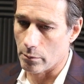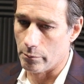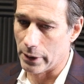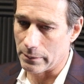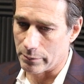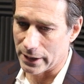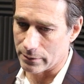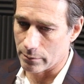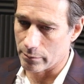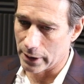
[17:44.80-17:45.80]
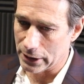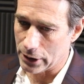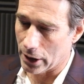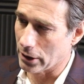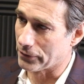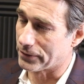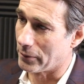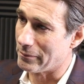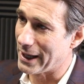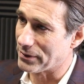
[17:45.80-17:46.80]
but but but
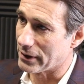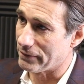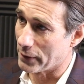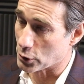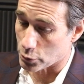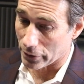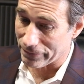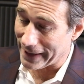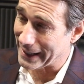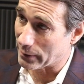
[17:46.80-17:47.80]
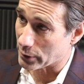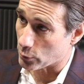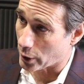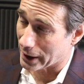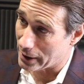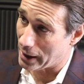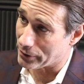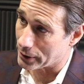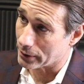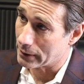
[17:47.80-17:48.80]
colorful meant that folks were fighting with one
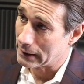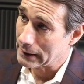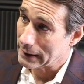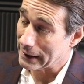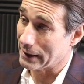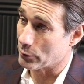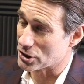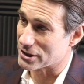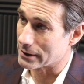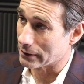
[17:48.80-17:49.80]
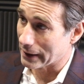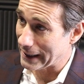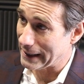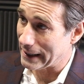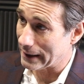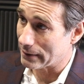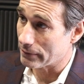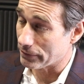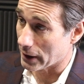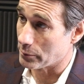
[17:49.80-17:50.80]
another and it was delaying
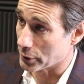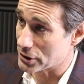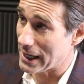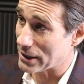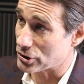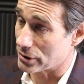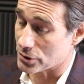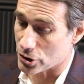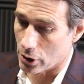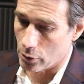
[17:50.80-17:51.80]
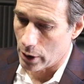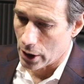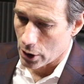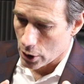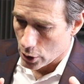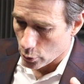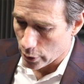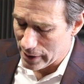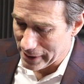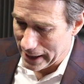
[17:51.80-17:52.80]
flood protection. So
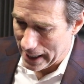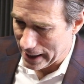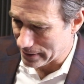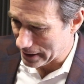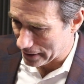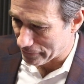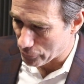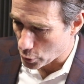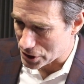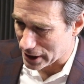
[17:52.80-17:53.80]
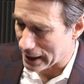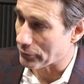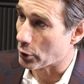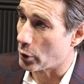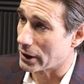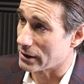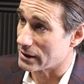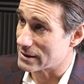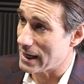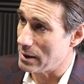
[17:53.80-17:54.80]
we began kind of forcing everyone to
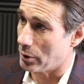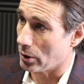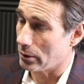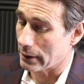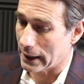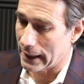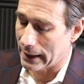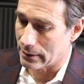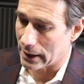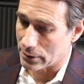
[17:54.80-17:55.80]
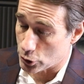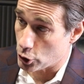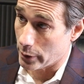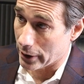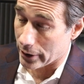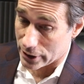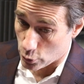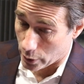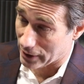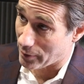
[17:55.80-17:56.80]
the table and in two areas.
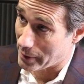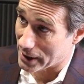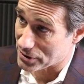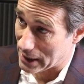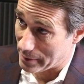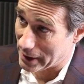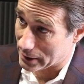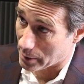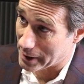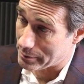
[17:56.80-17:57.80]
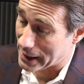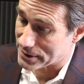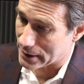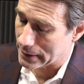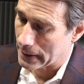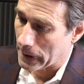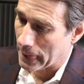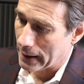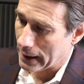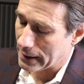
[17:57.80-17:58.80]
One of them is the Amite Comite Basin,
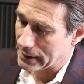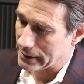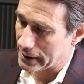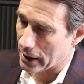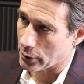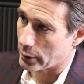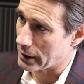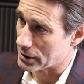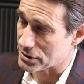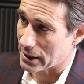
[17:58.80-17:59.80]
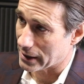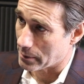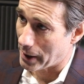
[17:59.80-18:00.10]
and then the other one is kind of the